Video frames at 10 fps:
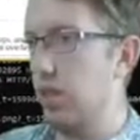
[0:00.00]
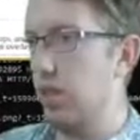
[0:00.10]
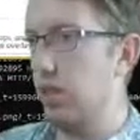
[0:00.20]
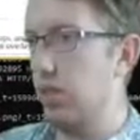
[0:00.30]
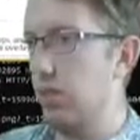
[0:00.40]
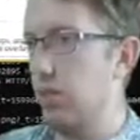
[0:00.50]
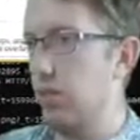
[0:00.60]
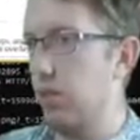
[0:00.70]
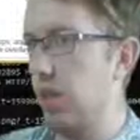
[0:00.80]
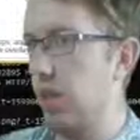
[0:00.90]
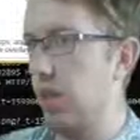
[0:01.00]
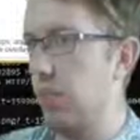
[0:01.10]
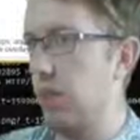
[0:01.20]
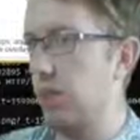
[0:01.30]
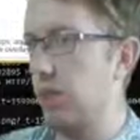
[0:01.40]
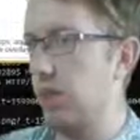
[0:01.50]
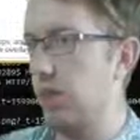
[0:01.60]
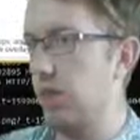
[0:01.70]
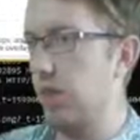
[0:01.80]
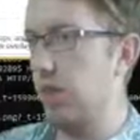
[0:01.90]
So I'm getting a lot of pinks
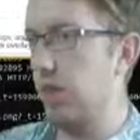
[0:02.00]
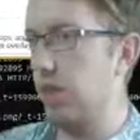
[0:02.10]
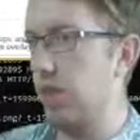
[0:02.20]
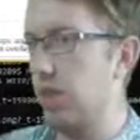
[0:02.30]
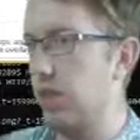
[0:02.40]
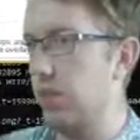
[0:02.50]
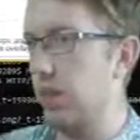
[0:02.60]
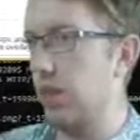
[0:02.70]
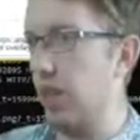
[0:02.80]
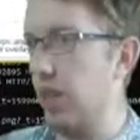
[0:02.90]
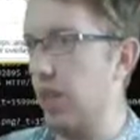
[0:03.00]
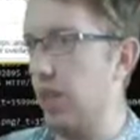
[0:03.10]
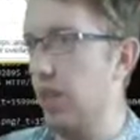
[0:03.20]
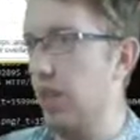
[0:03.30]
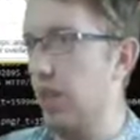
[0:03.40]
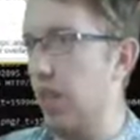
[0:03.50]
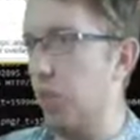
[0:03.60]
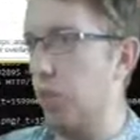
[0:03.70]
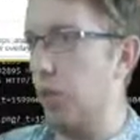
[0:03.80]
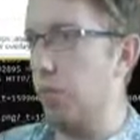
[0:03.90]
and greens here. That's something that I
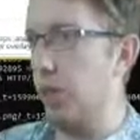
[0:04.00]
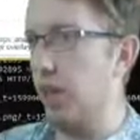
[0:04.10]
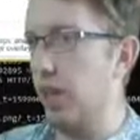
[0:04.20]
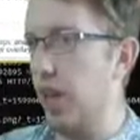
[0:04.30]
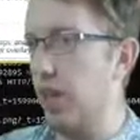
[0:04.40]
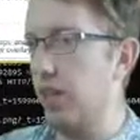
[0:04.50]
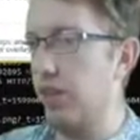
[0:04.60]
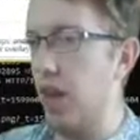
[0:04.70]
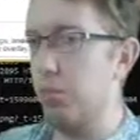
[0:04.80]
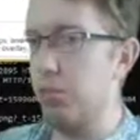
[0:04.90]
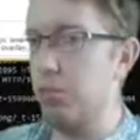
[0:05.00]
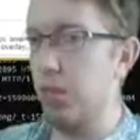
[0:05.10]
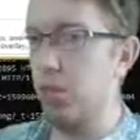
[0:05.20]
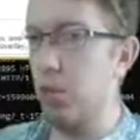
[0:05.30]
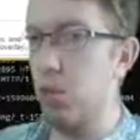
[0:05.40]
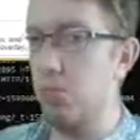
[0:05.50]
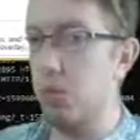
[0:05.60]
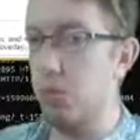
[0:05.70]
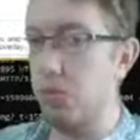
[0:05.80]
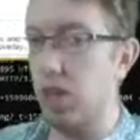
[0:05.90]
would want to play again. If it happens
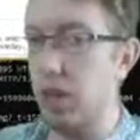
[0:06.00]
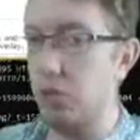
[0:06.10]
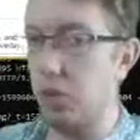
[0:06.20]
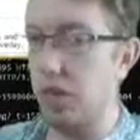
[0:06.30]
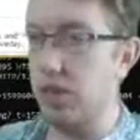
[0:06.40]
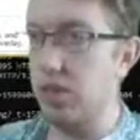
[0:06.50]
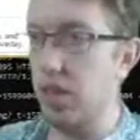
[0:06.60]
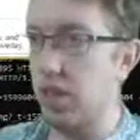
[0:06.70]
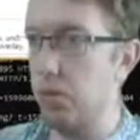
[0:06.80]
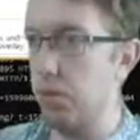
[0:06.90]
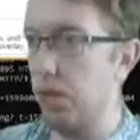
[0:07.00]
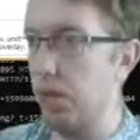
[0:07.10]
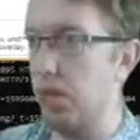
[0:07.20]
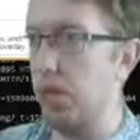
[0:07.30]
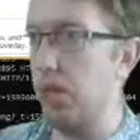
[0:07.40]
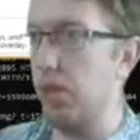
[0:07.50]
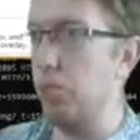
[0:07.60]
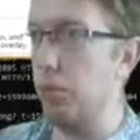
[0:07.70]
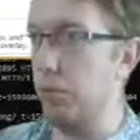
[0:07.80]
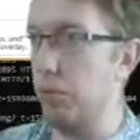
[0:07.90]
multiple times where I get stuck up here, then
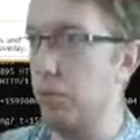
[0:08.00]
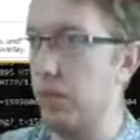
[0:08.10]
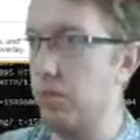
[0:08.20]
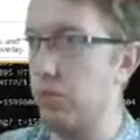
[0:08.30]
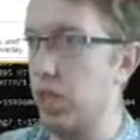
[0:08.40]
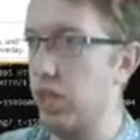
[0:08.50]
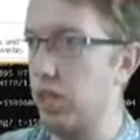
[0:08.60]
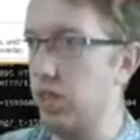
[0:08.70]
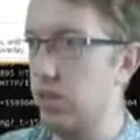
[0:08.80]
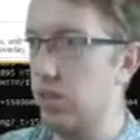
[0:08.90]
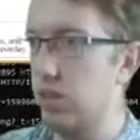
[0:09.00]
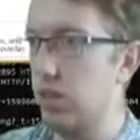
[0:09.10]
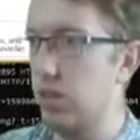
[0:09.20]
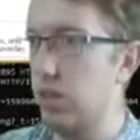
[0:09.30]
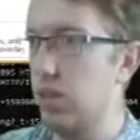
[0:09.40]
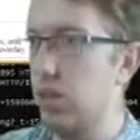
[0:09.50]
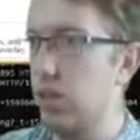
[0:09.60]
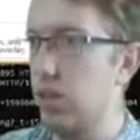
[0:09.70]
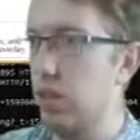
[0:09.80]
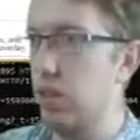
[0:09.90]
we would want to make some changes.
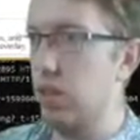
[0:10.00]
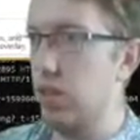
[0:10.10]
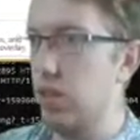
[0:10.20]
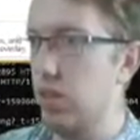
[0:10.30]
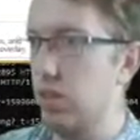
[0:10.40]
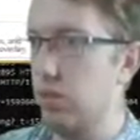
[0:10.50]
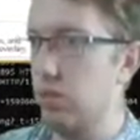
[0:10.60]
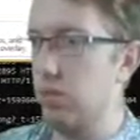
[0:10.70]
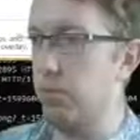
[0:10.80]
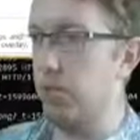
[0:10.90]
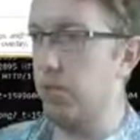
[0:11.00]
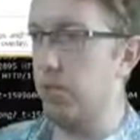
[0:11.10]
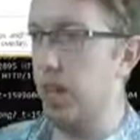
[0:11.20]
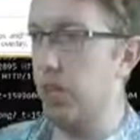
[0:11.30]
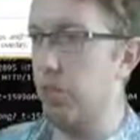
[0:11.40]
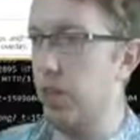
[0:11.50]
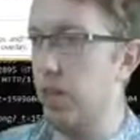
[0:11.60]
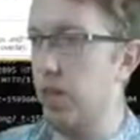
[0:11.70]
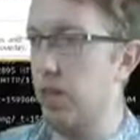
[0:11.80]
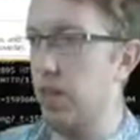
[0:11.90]
Oh, but that
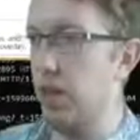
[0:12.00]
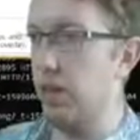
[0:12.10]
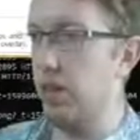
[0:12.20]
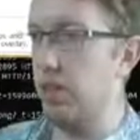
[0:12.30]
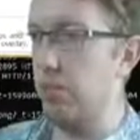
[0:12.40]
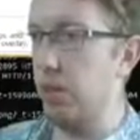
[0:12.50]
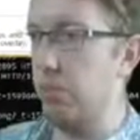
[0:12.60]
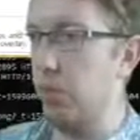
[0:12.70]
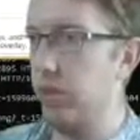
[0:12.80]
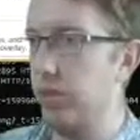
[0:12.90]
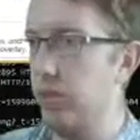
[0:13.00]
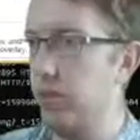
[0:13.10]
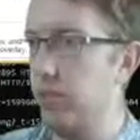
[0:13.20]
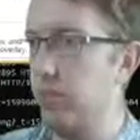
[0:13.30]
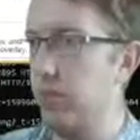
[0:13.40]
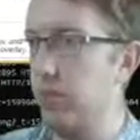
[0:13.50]
way now I need to make both of them.